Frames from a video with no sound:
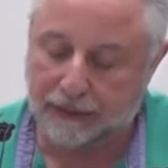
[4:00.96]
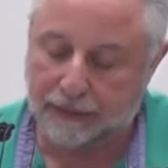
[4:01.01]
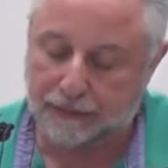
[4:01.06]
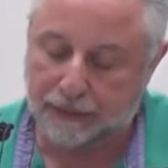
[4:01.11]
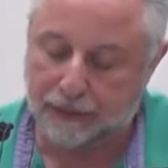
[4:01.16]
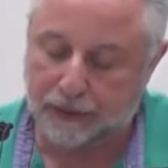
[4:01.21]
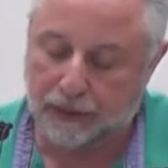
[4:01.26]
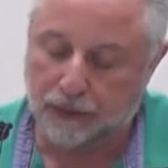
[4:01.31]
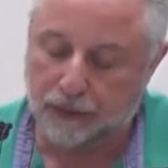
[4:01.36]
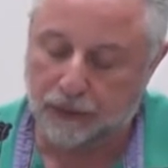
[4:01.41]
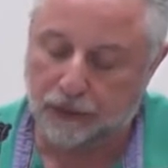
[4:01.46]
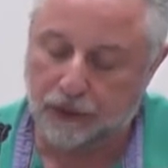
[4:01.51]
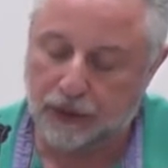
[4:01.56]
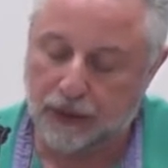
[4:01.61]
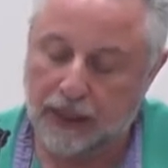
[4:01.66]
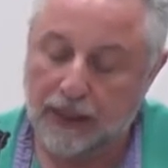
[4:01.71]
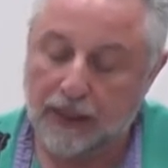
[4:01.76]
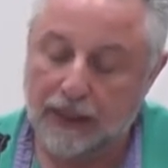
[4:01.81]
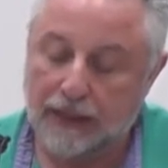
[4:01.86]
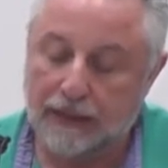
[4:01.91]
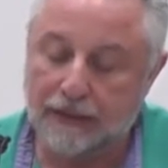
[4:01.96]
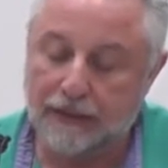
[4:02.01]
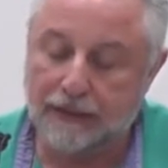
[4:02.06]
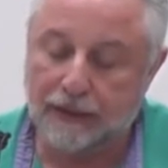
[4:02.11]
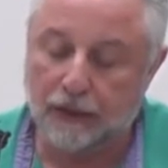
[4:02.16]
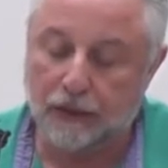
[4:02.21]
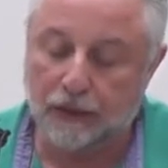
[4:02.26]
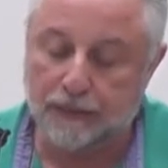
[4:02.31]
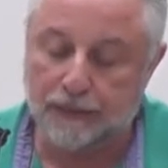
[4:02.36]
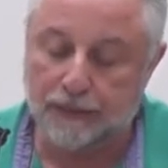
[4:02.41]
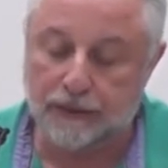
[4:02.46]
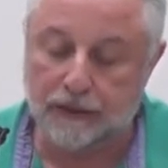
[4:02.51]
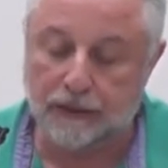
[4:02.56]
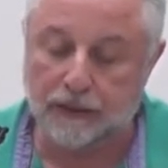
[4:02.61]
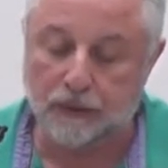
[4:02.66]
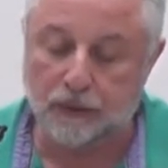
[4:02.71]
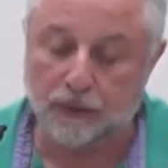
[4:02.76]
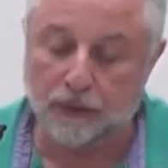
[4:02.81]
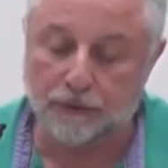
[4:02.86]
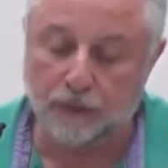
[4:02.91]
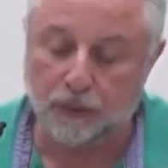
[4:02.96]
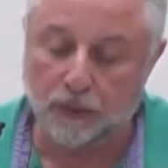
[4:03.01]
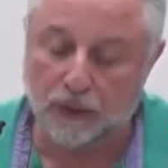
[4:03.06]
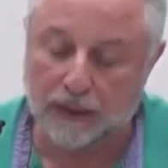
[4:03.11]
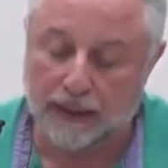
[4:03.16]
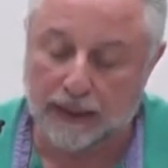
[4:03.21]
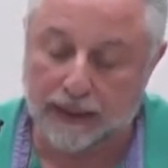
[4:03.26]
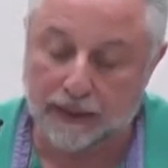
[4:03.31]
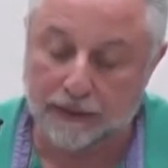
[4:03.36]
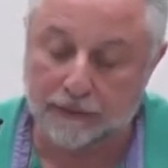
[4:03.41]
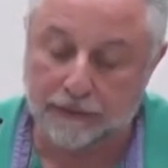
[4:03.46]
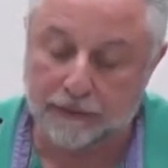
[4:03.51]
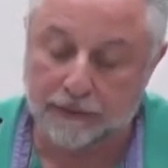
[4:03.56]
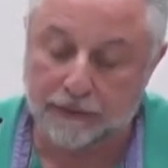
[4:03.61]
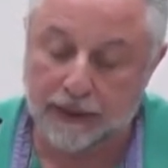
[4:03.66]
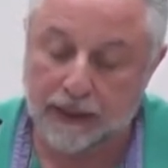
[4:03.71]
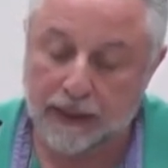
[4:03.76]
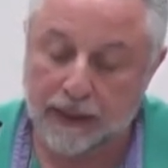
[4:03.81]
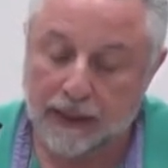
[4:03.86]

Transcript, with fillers: approach as the obstacle to a full life,